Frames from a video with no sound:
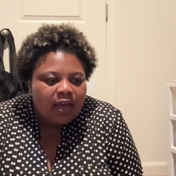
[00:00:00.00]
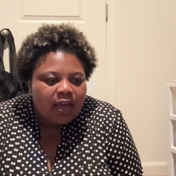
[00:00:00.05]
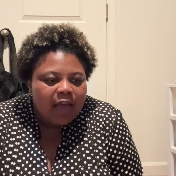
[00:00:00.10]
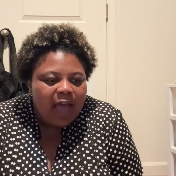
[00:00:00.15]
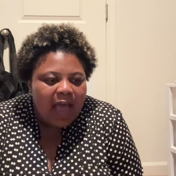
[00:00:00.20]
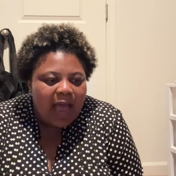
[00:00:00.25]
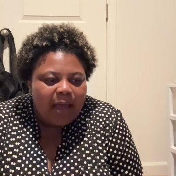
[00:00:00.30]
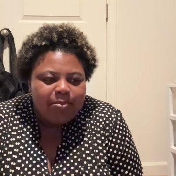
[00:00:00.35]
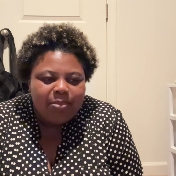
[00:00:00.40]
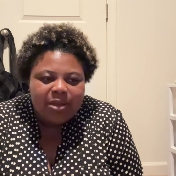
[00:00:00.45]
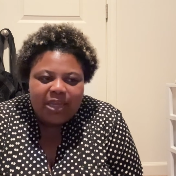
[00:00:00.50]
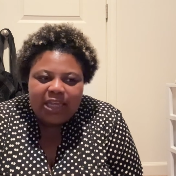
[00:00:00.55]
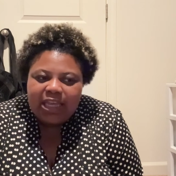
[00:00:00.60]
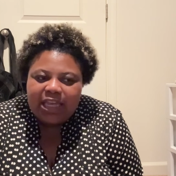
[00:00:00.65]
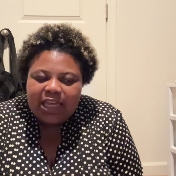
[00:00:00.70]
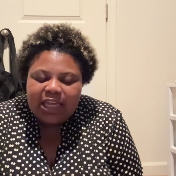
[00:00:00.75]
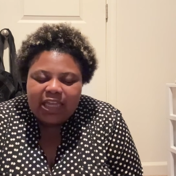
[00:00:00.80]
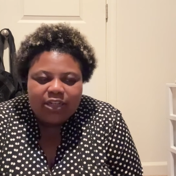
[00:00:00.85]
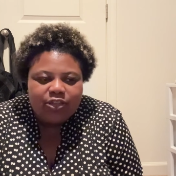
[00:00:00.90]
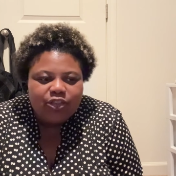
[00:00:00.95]
I
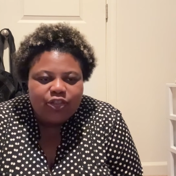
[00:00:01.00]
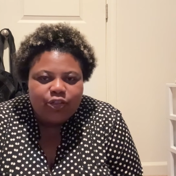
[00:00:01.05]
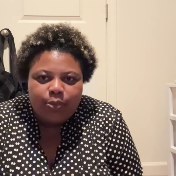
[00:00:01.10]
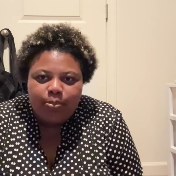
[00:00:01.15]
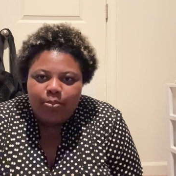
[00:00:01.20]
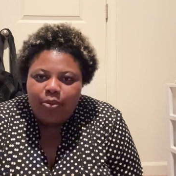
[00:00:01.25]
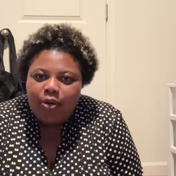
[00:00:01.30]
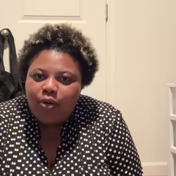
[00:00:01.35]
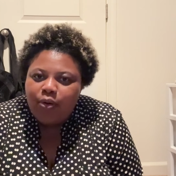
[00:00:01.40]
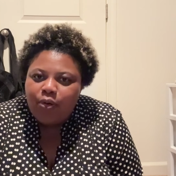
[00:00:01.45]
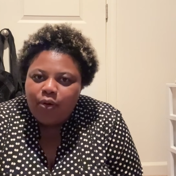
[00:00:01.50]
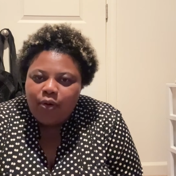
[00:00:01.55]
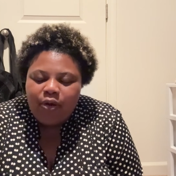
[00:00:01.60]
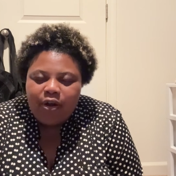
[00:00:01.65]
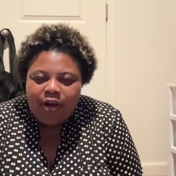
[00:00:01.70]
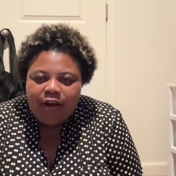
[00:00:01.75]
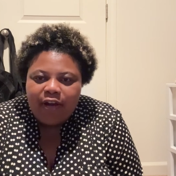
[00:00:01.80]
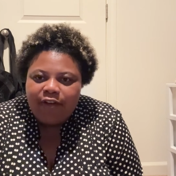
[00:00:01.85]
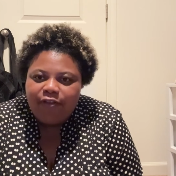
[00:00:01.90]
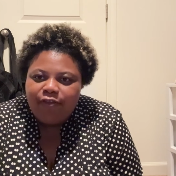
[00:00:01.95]
began to
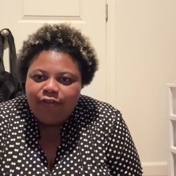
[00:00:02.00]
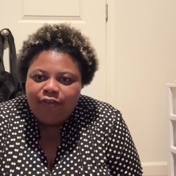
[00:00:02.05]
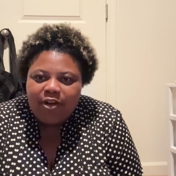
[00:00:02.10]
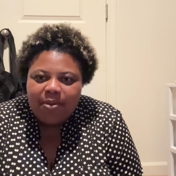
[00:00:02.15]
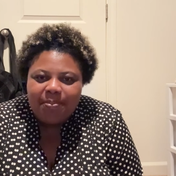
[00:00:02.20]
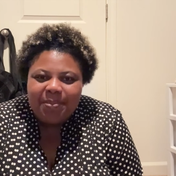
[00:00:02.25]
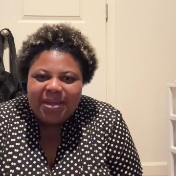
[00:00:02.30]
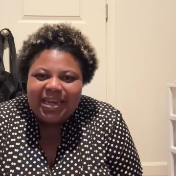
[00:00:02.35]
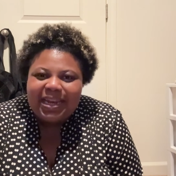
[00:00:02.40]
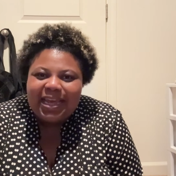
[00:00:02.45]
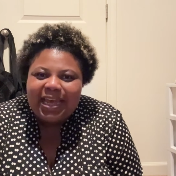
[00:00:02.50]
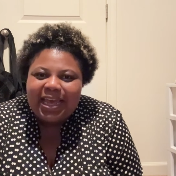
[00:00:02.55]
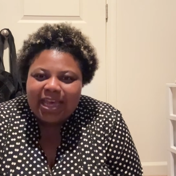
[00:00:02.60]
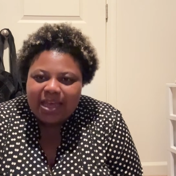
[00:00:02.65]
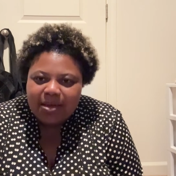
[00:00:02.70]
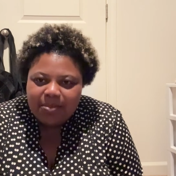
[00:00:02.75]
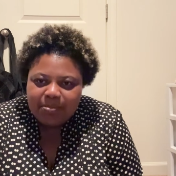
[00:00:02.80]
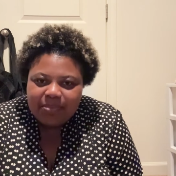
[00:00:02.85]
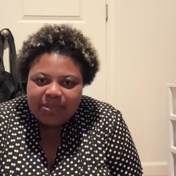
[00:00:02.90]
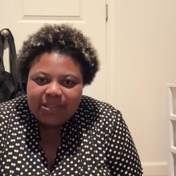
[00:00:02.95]
pour from an
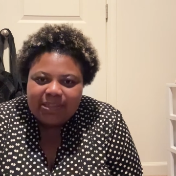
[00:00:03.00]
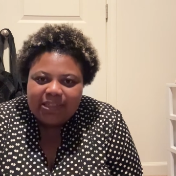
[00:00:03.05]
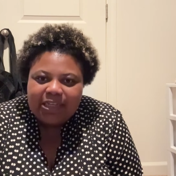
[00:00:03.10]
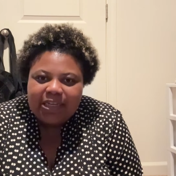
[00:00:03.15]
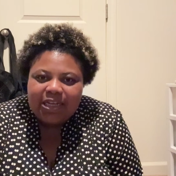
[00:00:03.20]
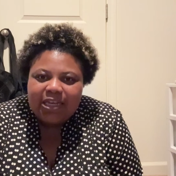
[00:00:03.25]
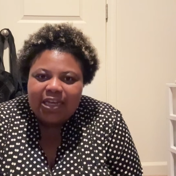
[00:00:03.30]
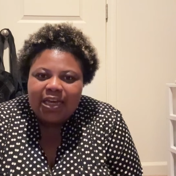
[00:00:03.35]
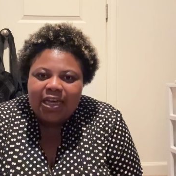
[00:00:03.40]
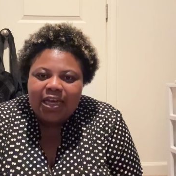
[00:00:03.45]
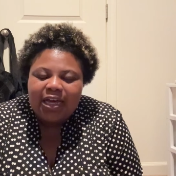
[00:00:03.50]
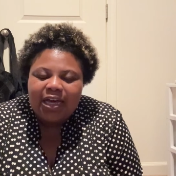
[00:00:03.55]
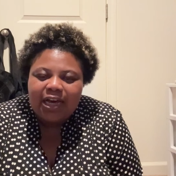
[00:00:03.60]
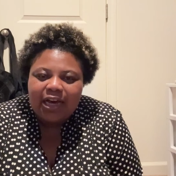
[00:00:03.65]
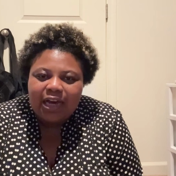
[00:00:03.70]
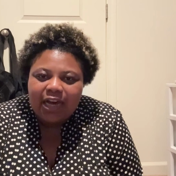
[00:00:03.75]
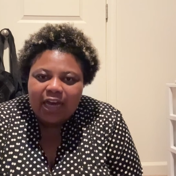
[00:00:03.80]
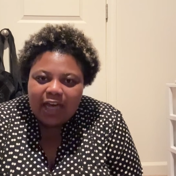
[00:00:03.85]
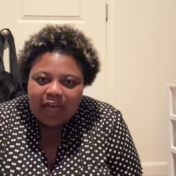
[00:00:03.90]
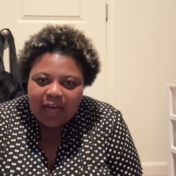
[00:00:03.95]
empty
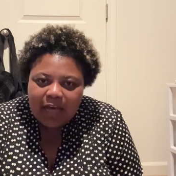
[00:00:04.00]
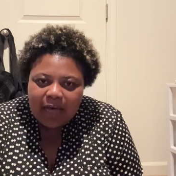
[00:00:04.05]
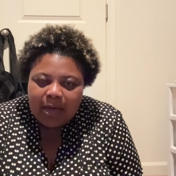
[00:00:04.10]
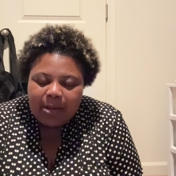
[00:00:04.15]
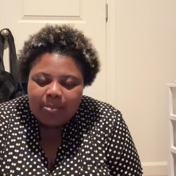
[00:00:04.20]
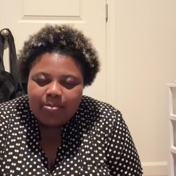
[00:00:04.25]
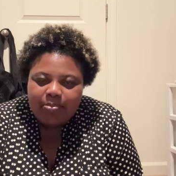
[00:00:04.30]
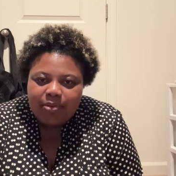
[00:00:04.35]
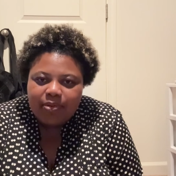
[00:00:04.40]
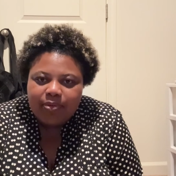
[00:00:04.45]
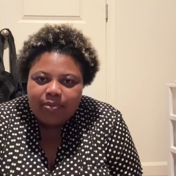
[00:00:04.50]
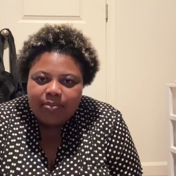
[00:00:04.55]
cup,